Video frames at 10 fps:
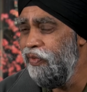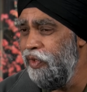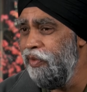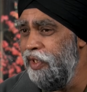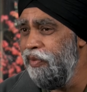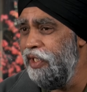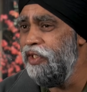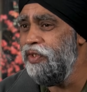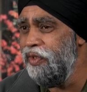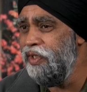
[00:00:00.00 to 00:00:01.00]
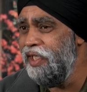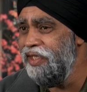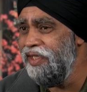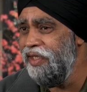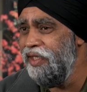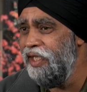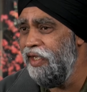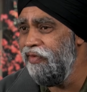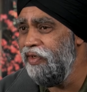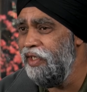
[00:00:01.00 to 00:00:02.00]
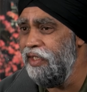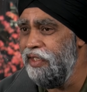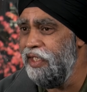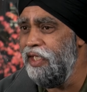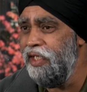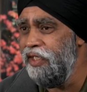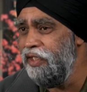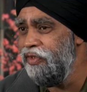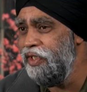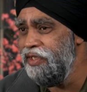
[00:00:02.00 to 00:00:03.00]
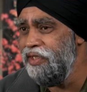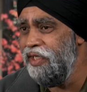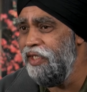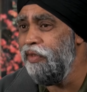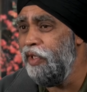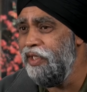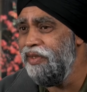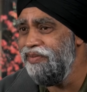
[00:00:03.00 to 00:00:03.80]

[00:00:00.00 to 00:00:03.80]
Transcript: will be making sure that uh, they have uh, the Canadian interests uh, in mind.